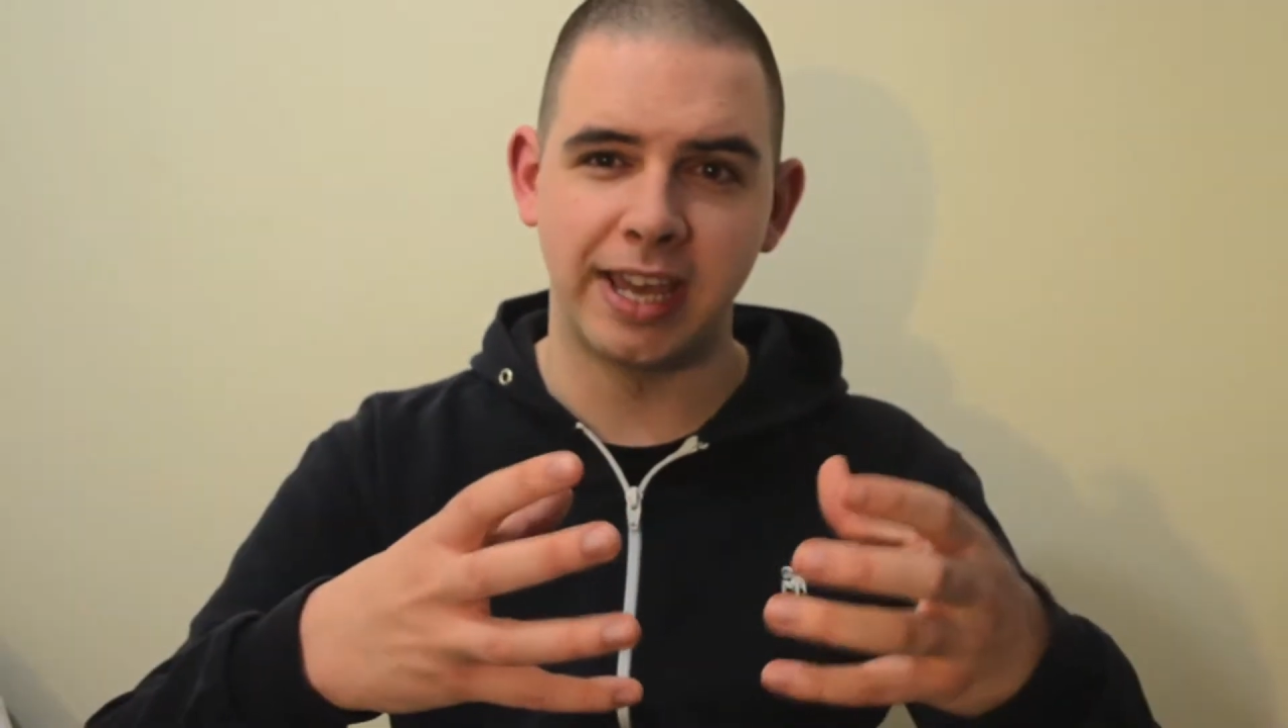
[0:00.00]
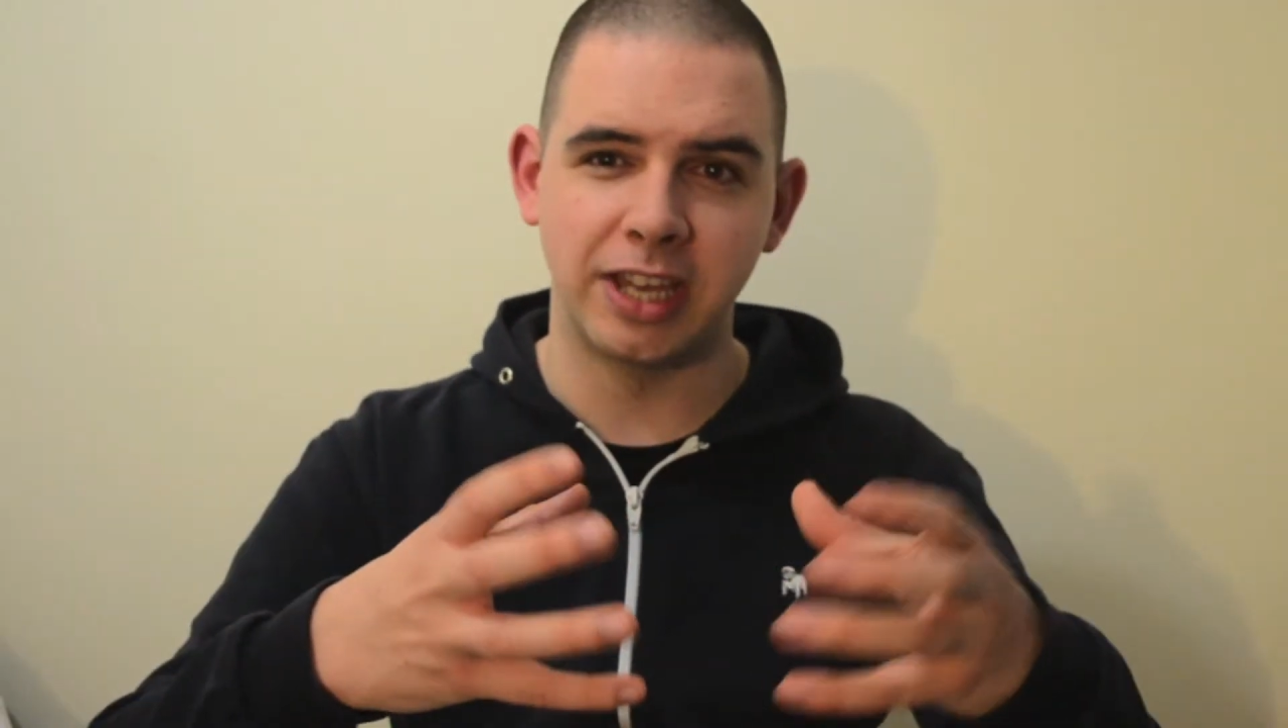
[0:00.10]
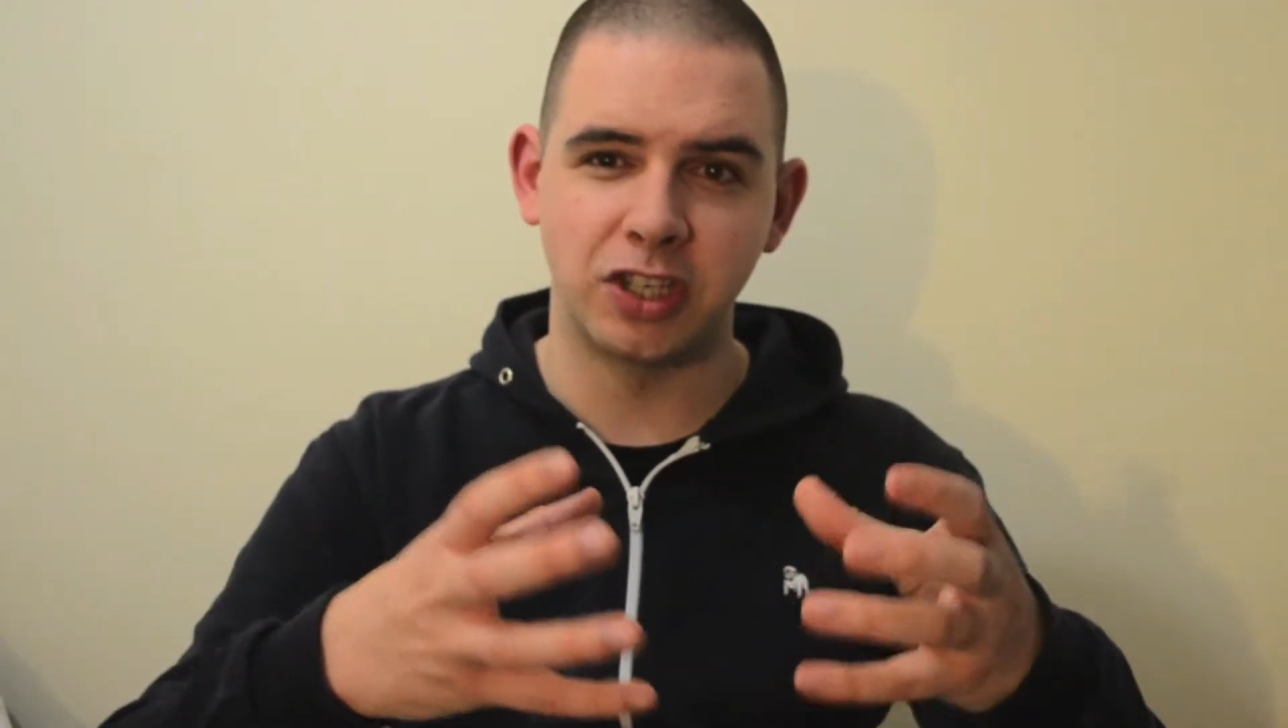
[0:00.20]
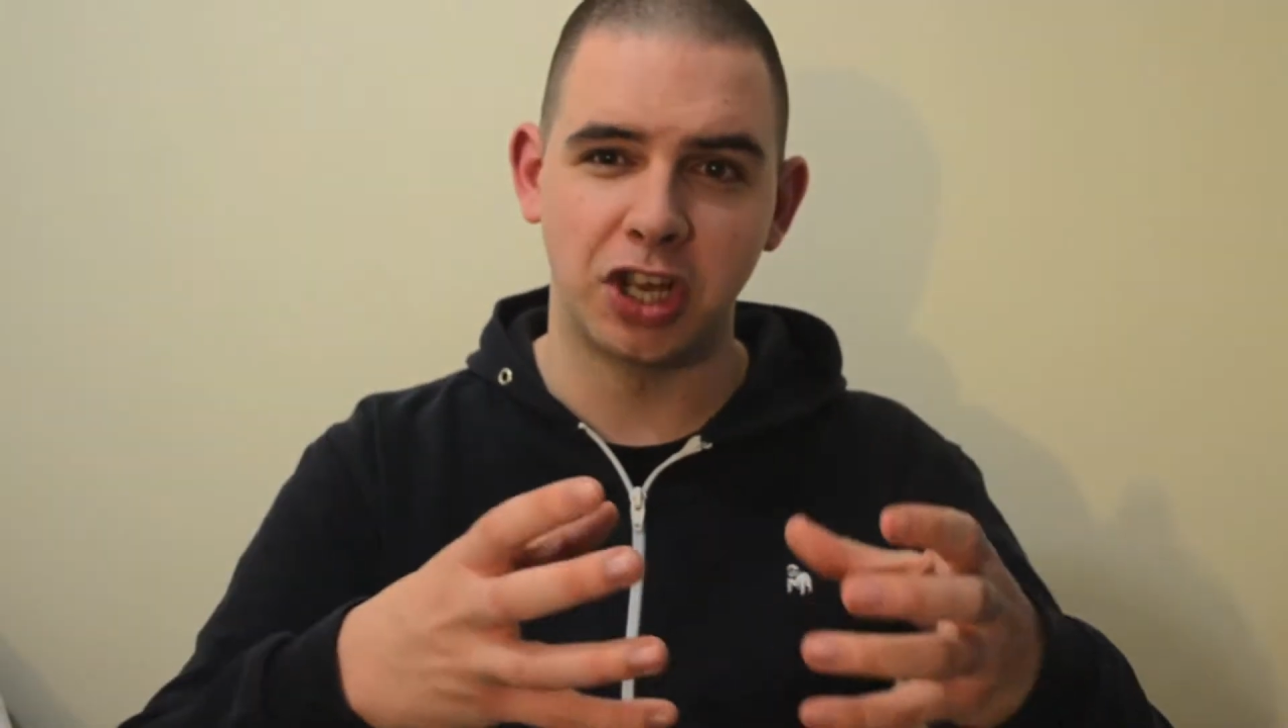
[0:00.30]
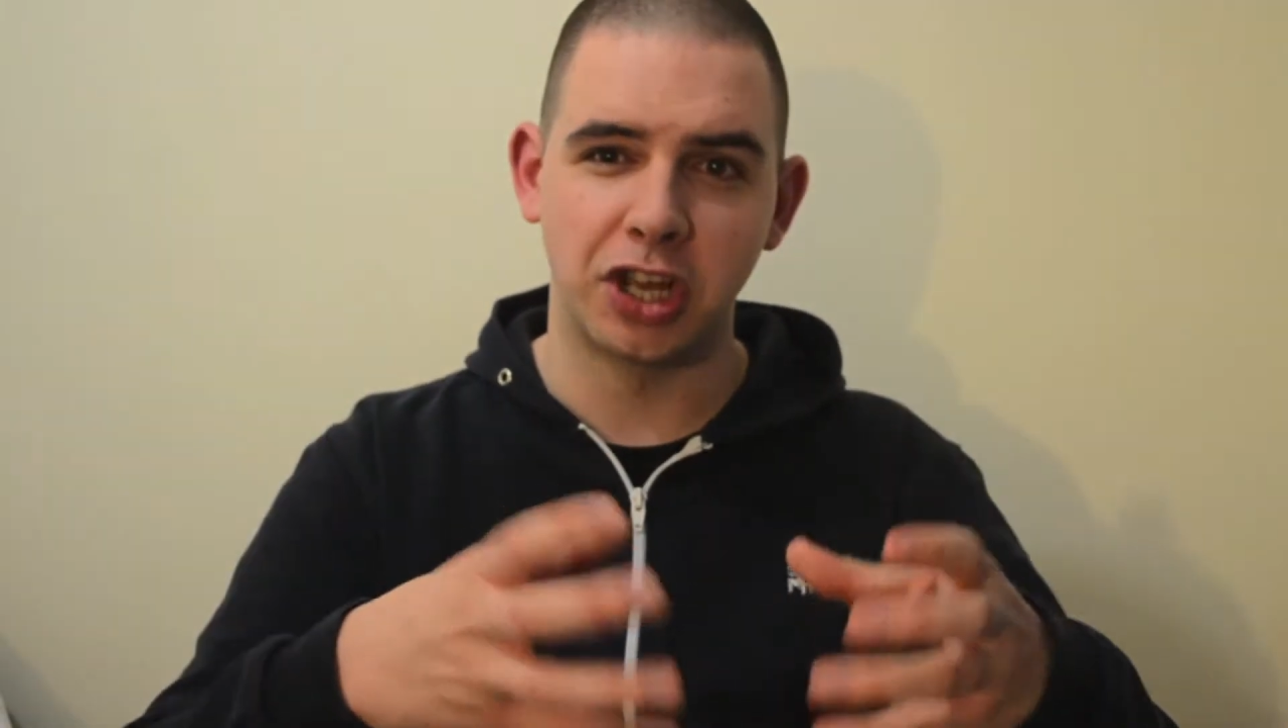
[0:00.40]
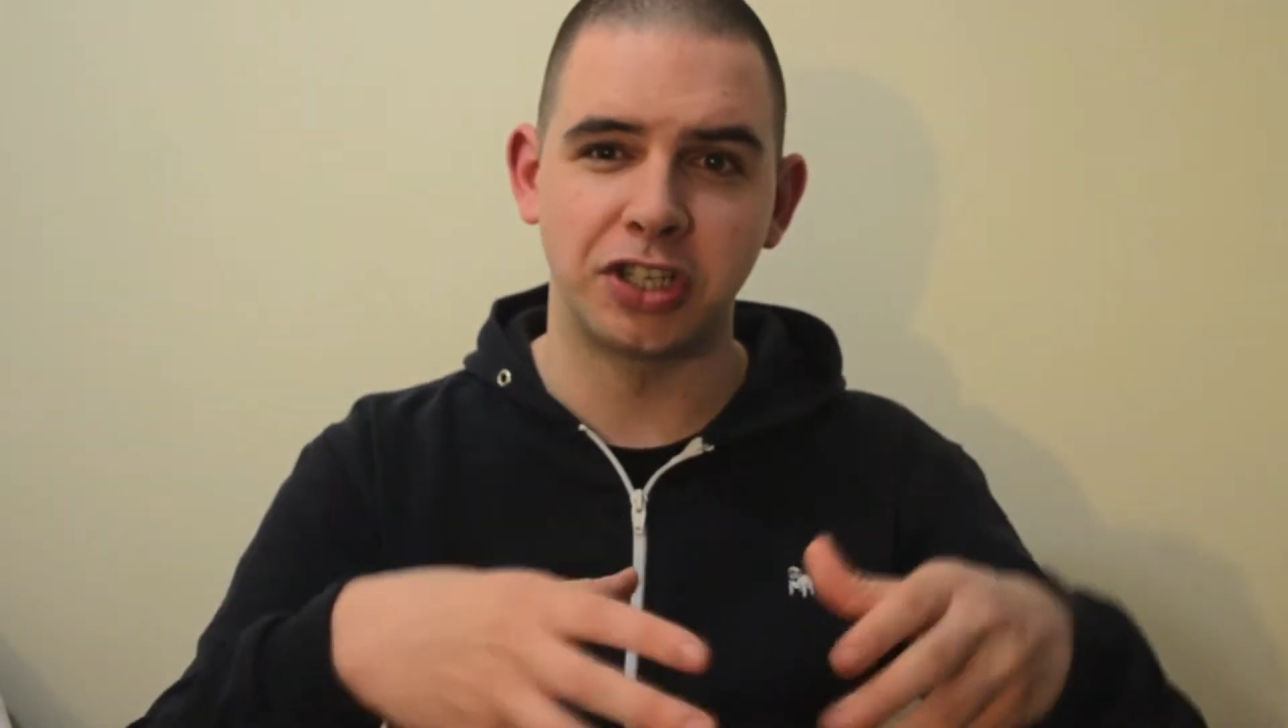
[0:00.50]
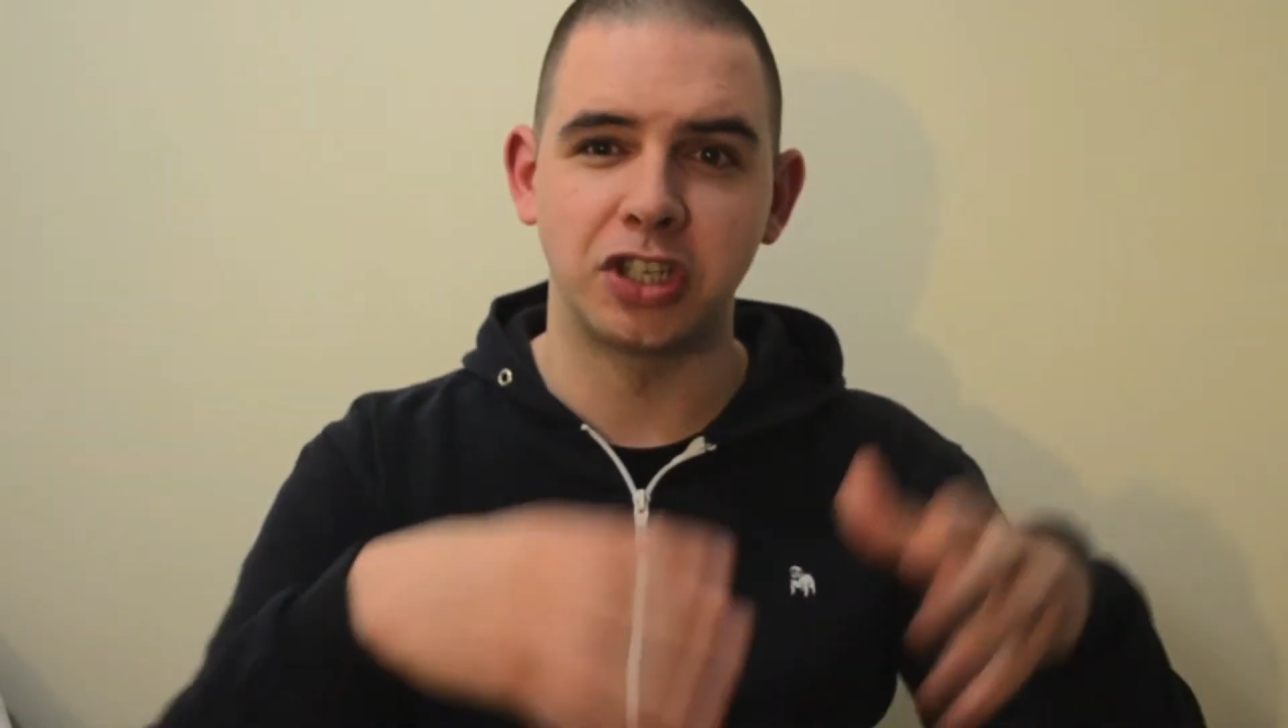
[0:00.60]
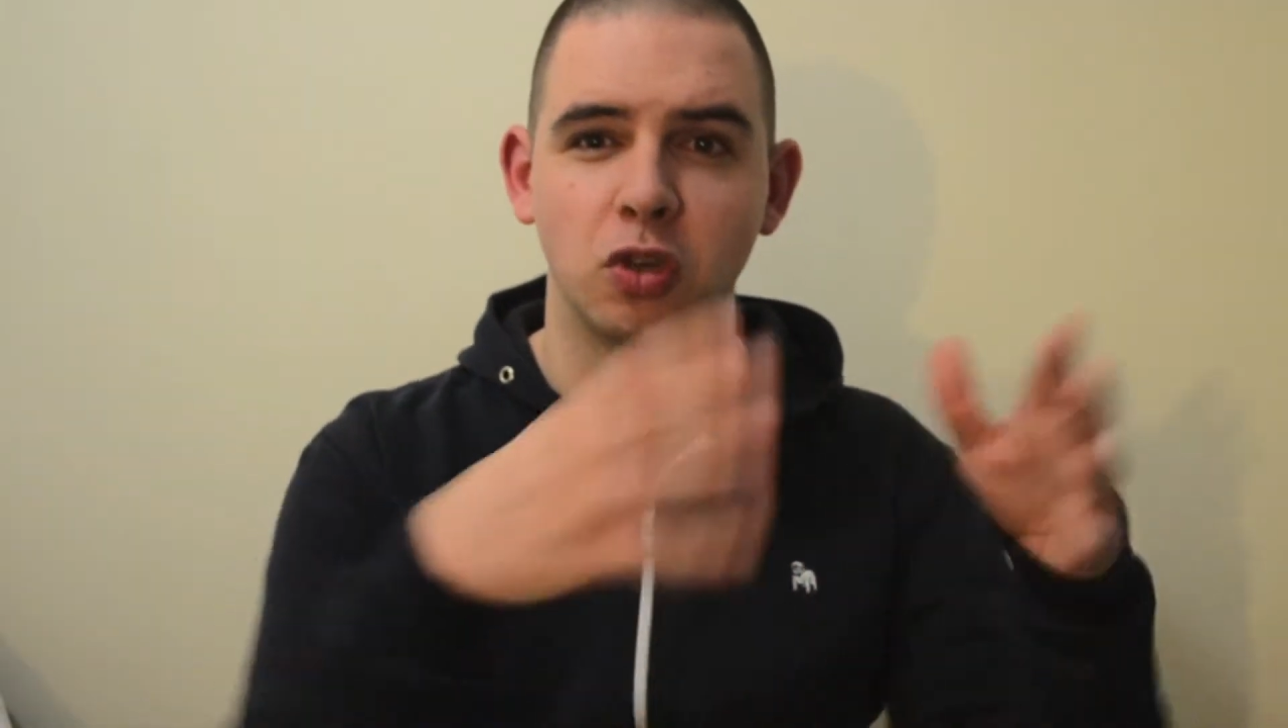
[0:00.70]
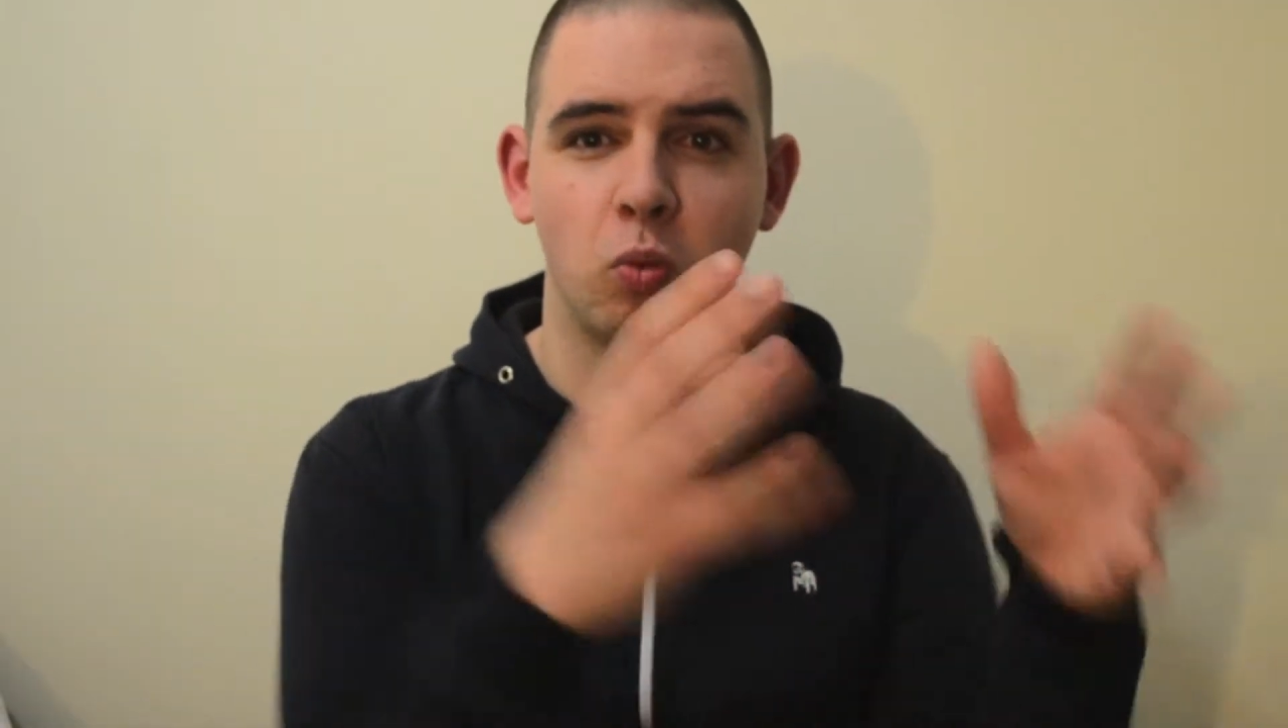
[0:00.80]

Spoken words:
it turns into